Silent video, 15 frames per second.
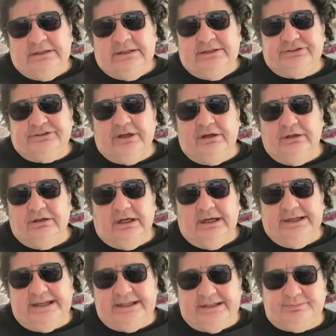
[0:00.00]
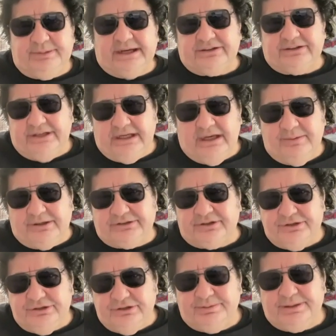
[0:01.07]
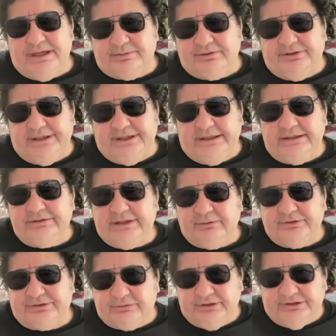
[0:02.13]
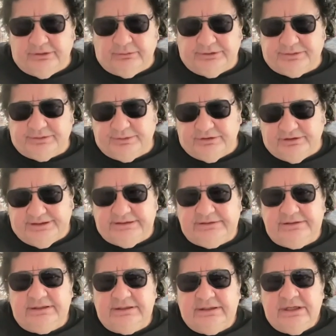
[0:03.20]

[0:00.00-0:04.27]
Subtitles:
So I headed back there because I knew people there. That was the reason I went to Berlin.